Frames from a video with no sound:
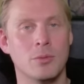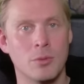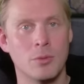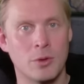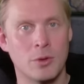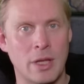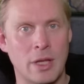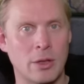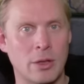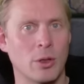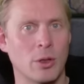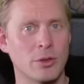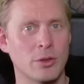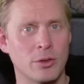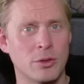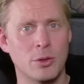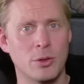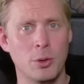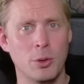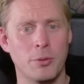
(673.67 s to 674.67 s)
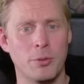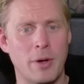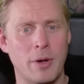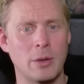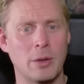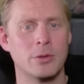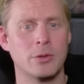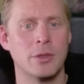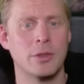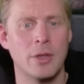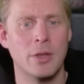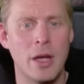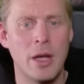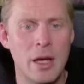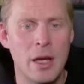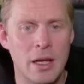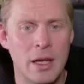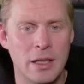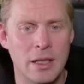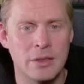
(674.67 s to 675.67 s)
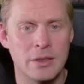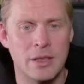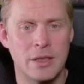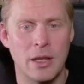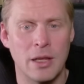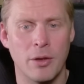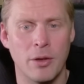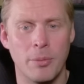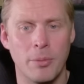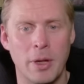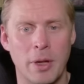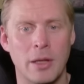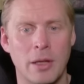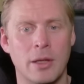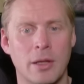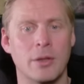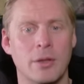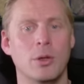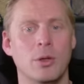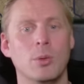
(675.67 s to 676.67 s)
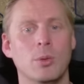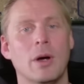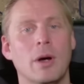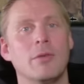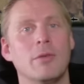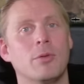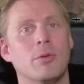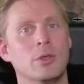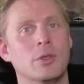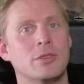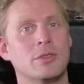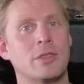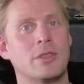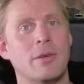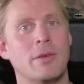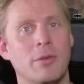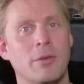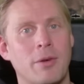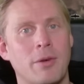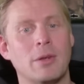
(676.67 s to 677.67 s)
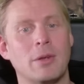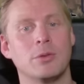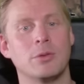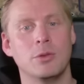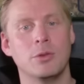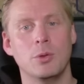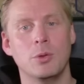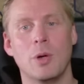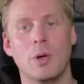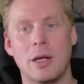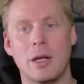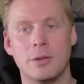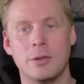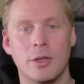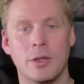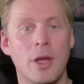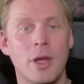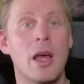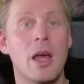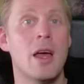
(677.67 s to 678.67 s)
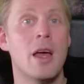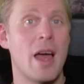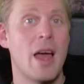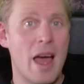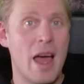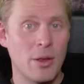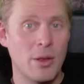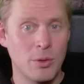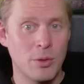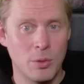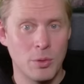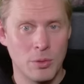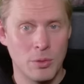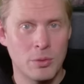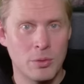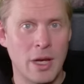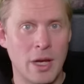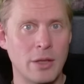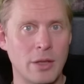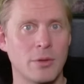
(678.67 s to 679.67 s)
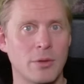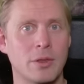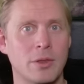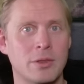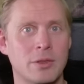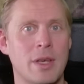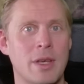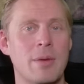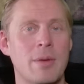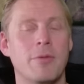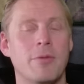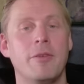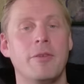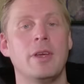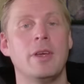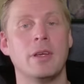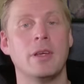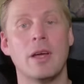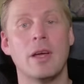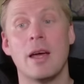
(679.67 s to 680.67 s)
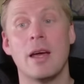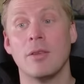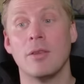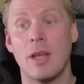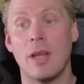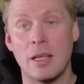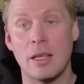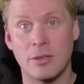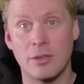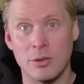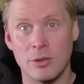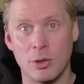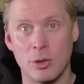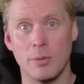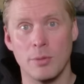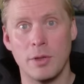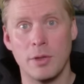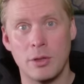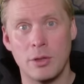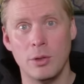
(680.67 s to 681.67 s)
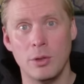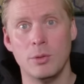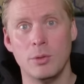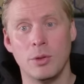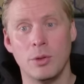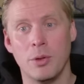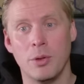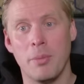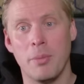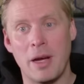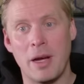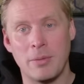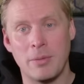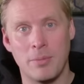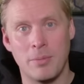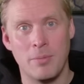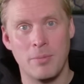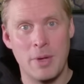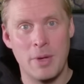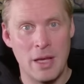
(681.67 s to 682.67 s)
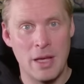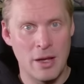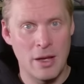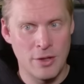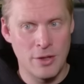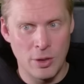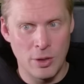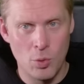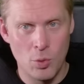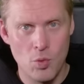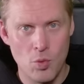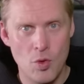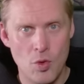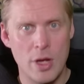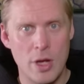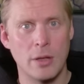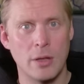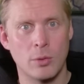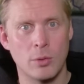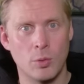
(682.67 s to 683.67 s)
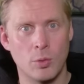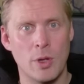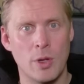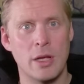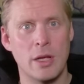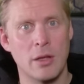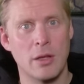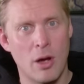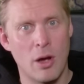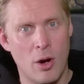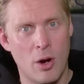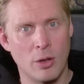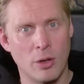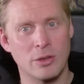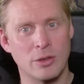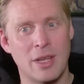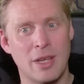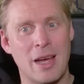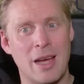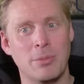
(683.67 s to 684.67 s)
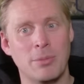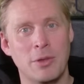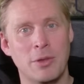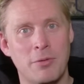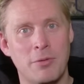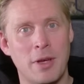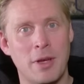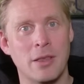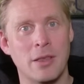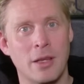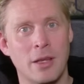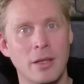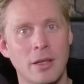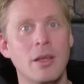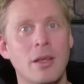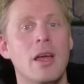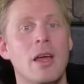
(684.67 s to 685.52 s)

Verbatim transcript: that costs 2000 instead of building a new one for 7200 and kind of the same thing and as the soviet union you might be in a real real hard time defending